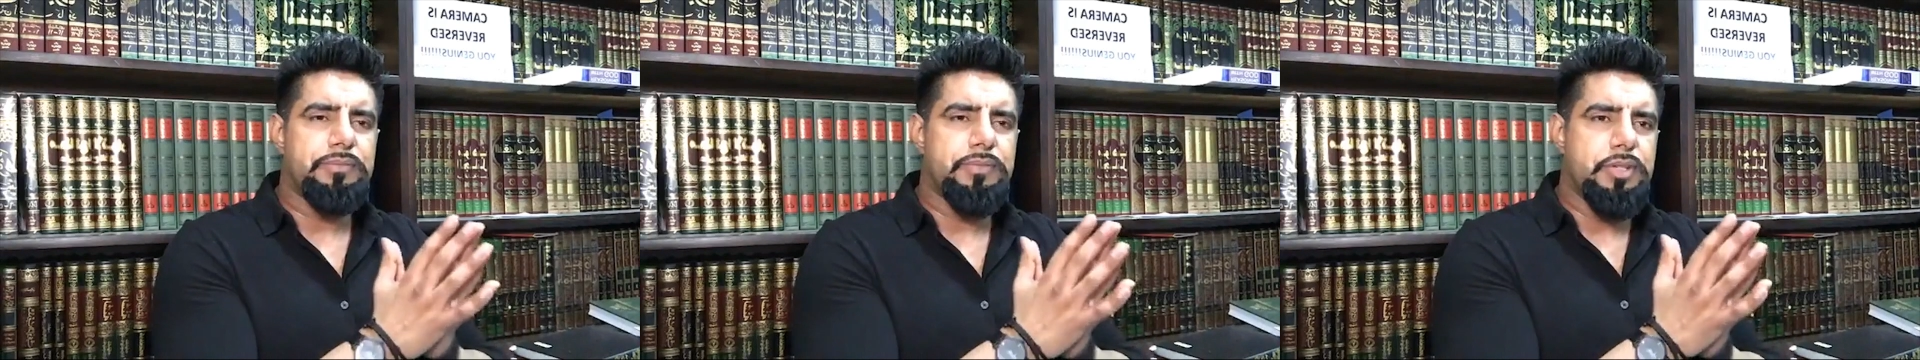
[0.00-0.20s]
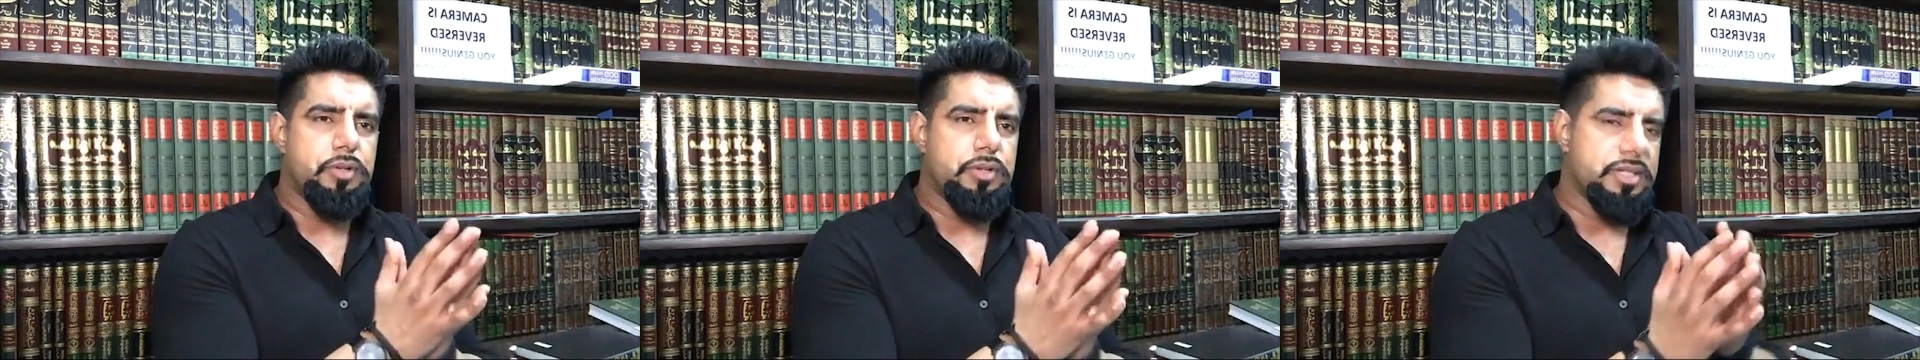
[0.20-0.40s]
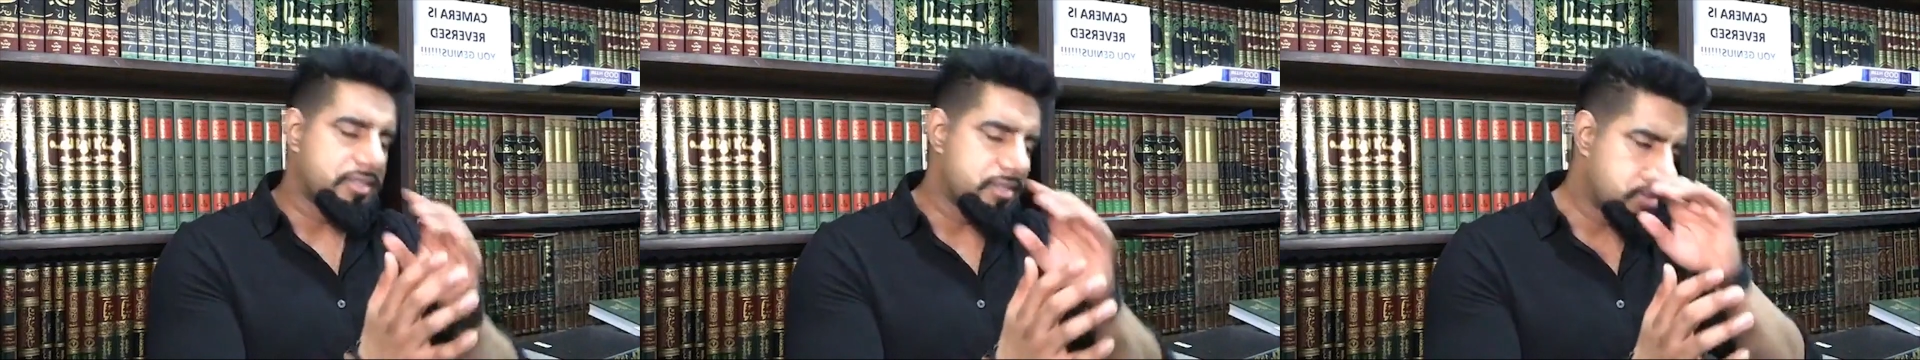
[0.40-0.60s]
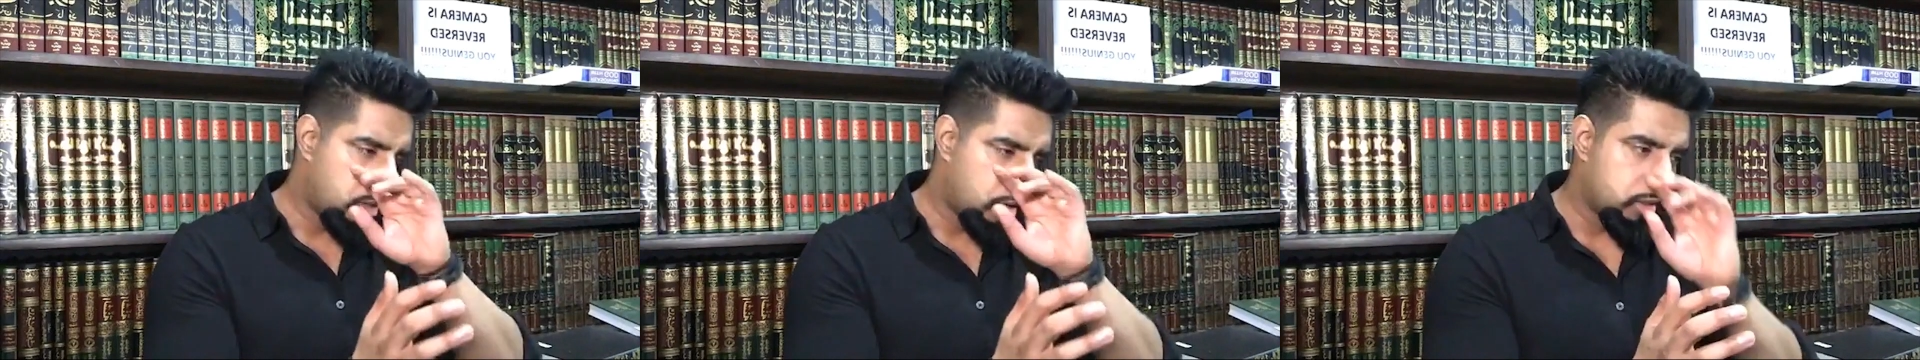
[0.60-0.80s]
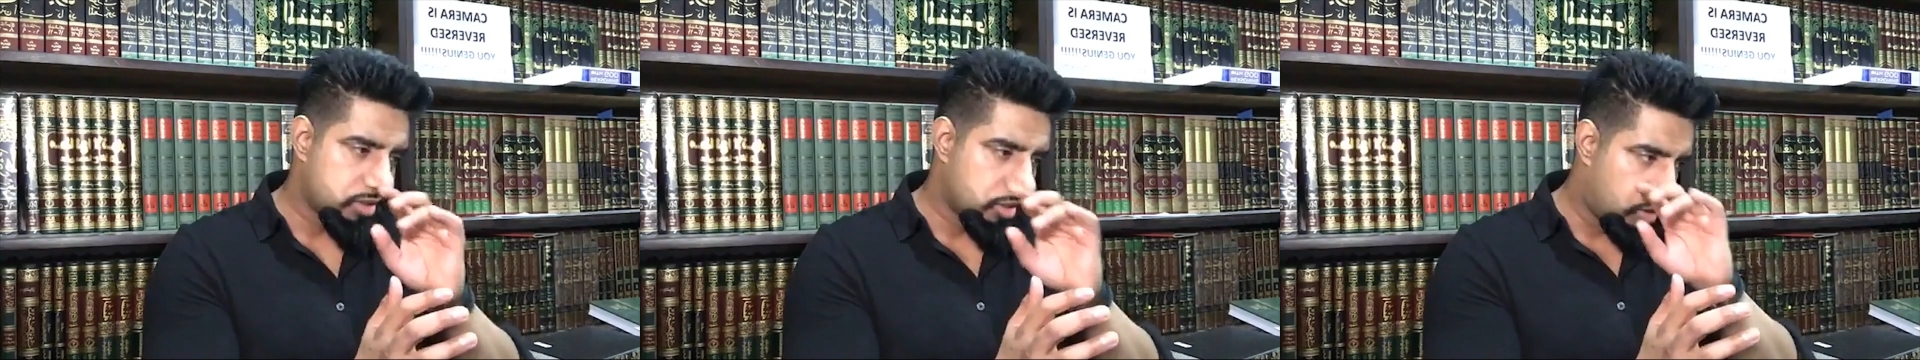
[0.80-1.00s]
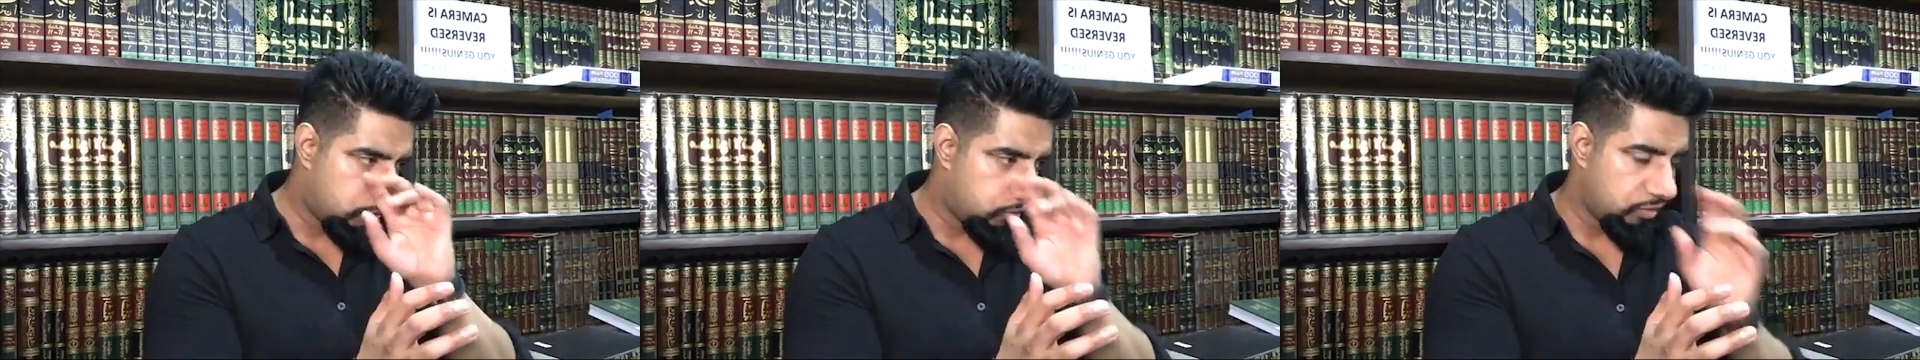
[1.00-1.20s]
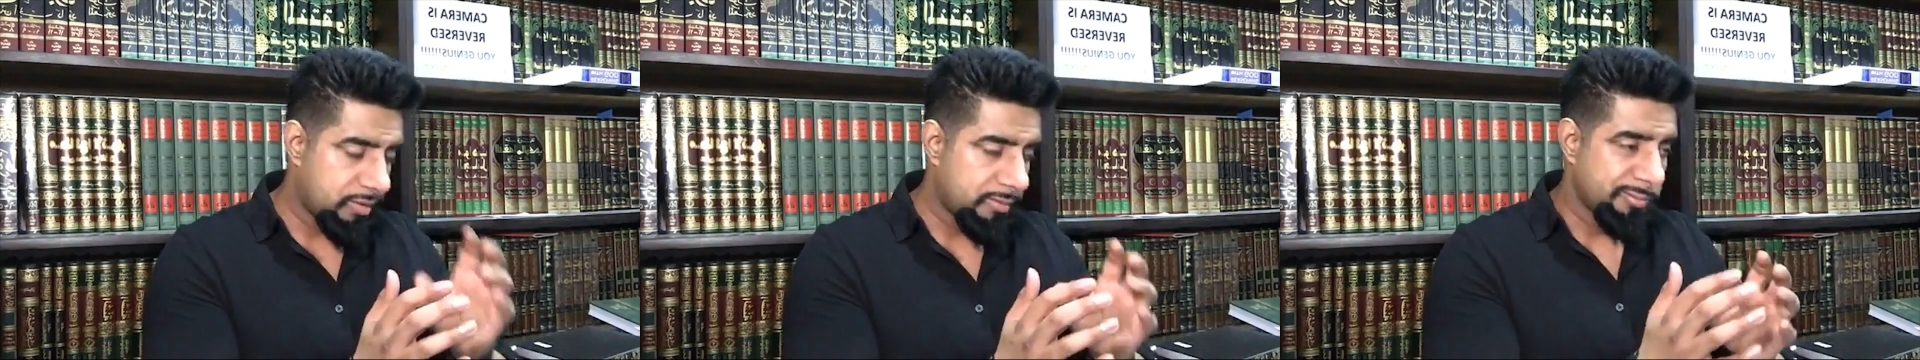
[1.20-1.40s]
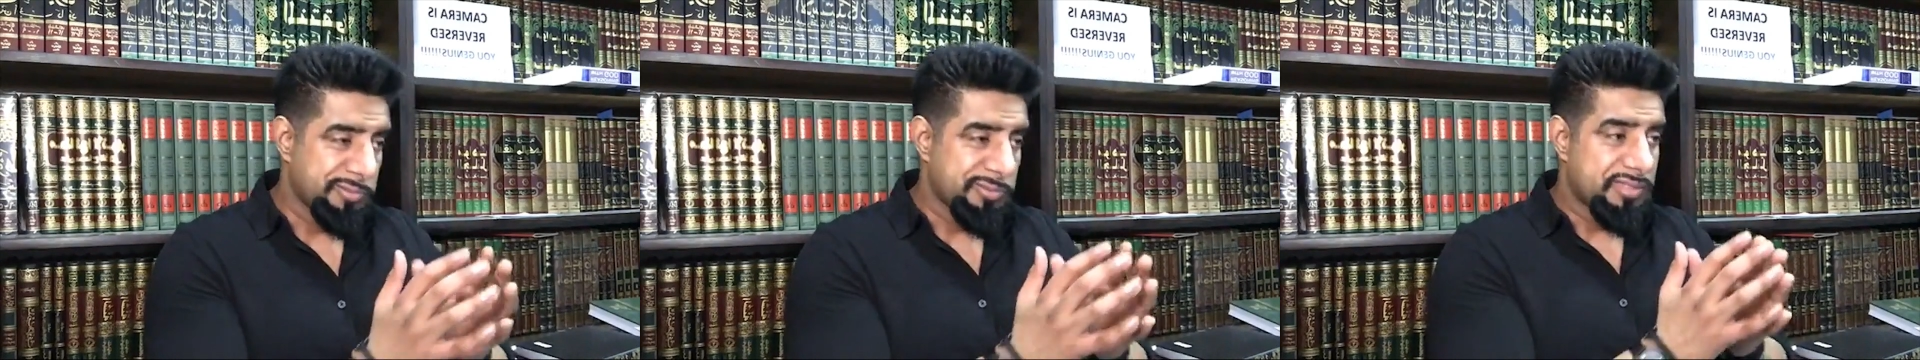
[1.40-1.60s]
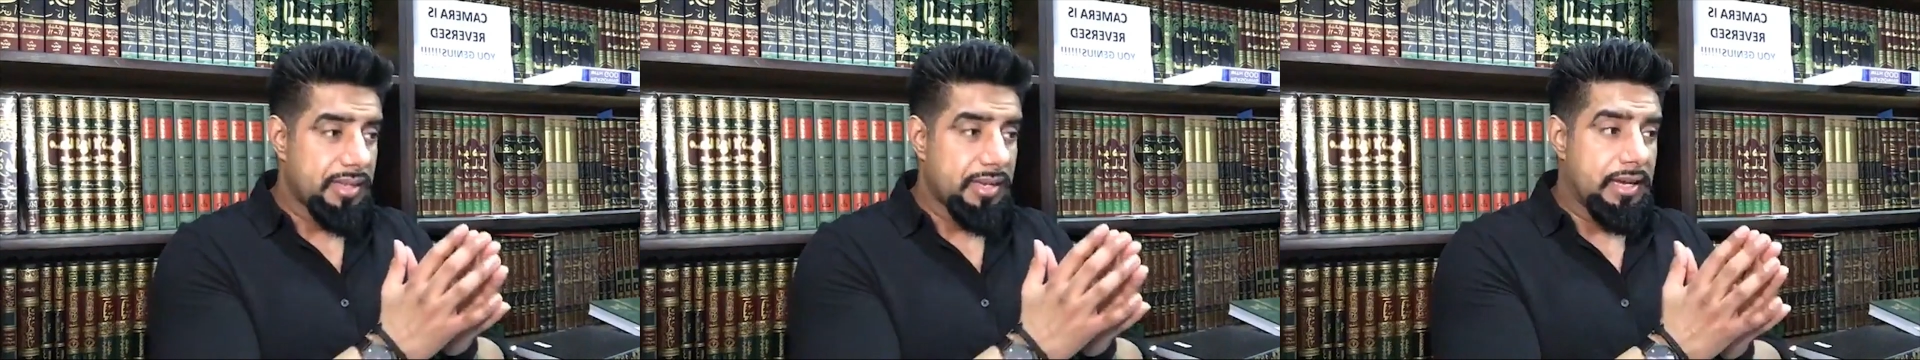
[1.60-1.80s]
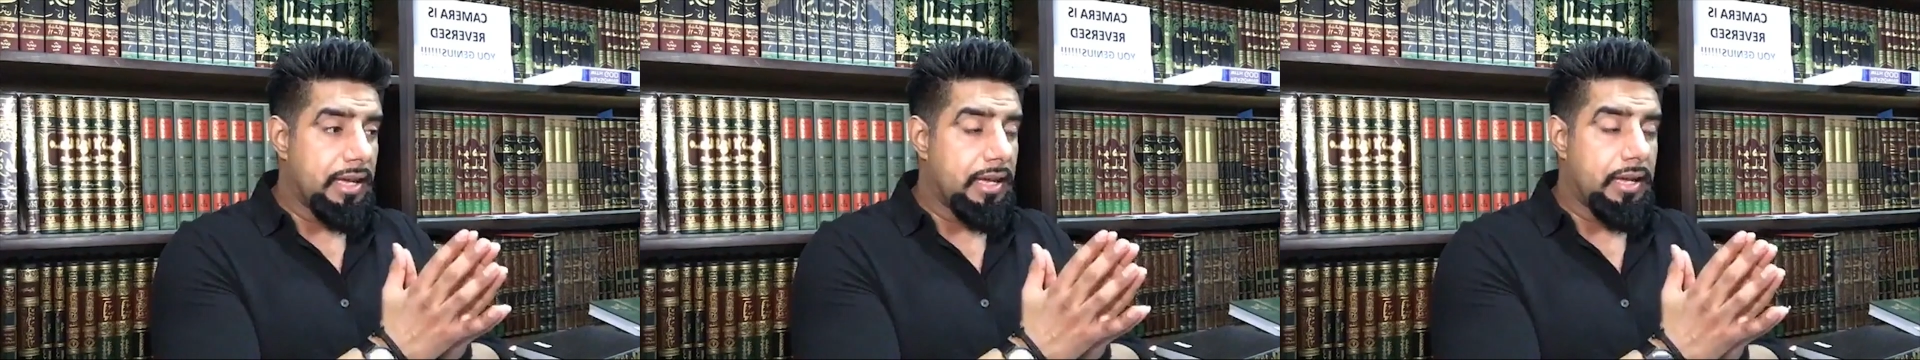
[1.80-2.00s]
start off
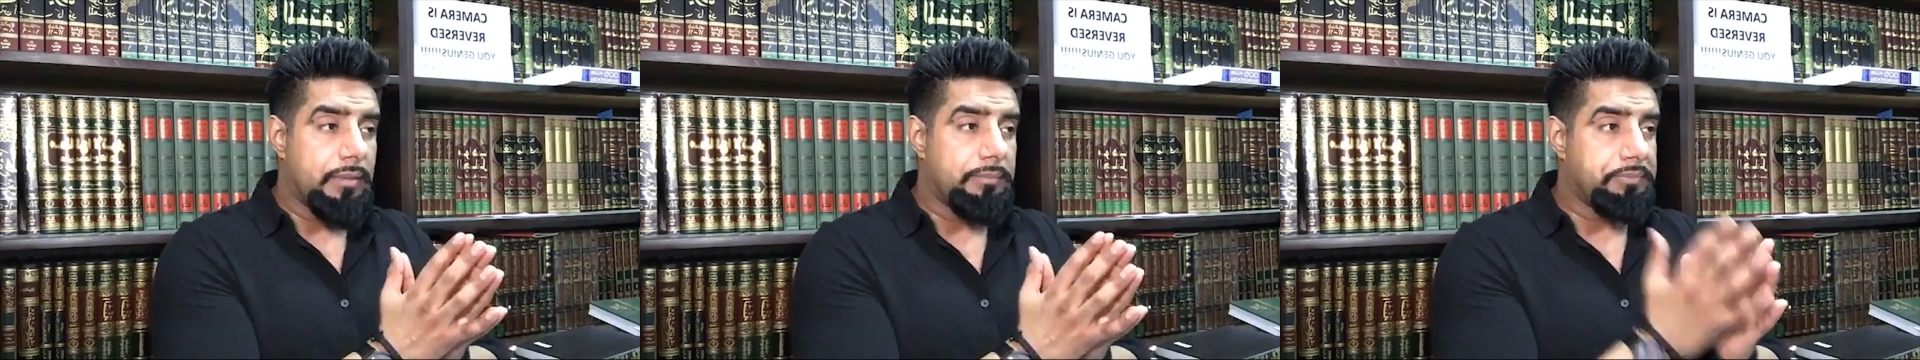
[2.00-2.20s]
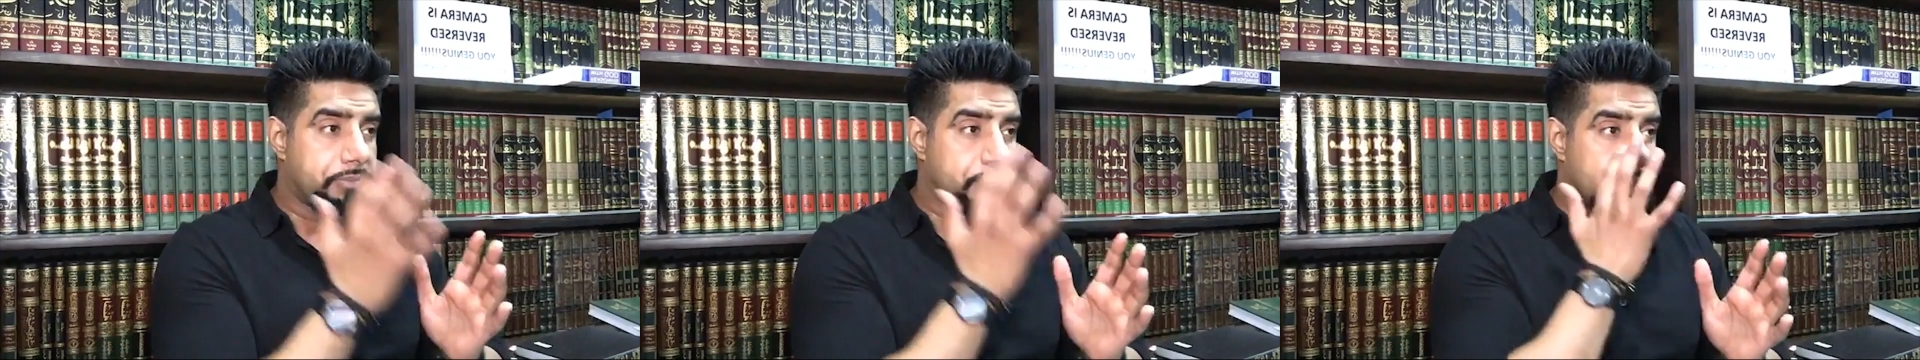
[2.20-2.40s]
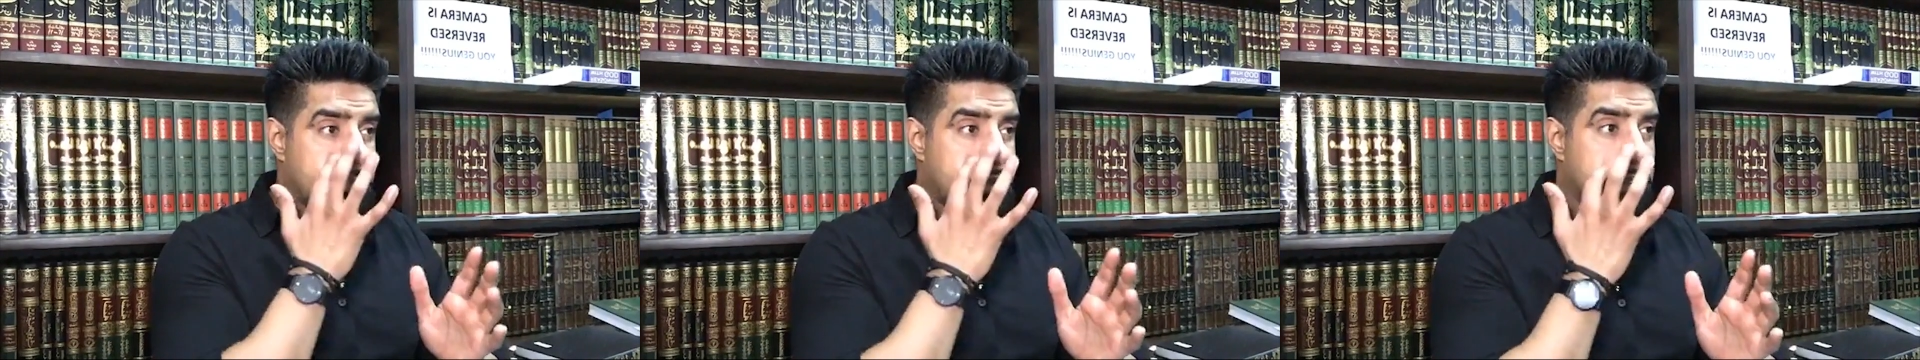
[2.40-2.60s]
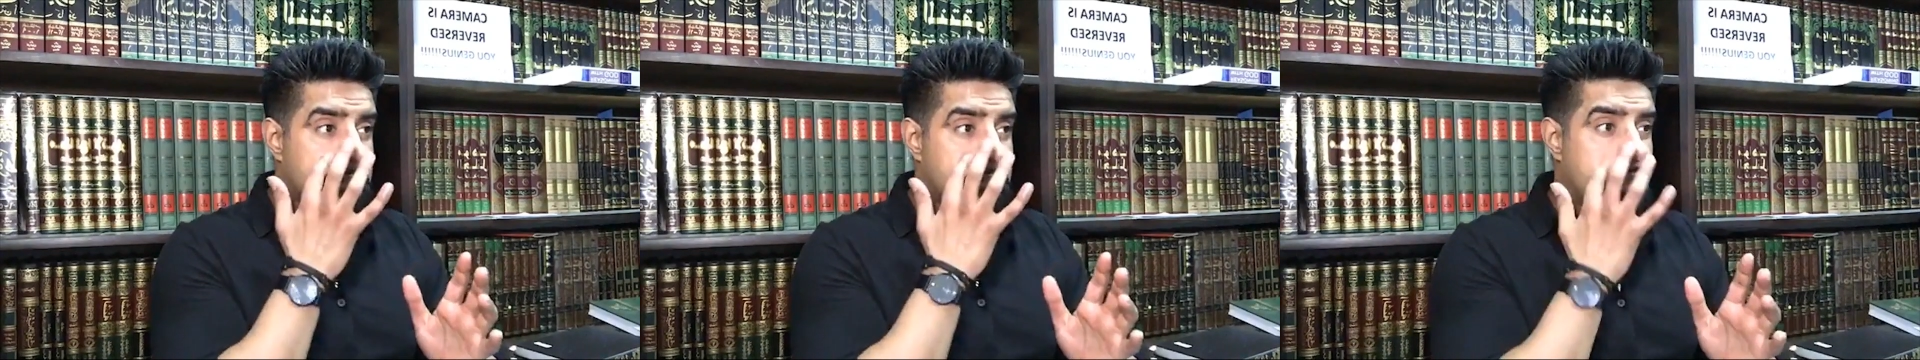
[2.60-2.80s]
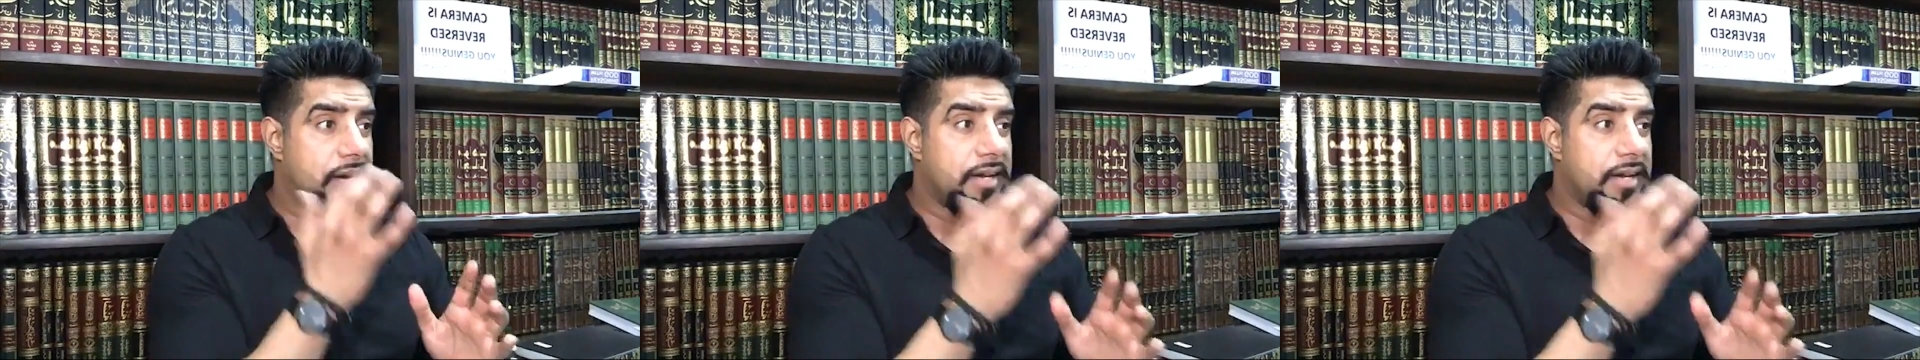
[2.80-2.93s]
at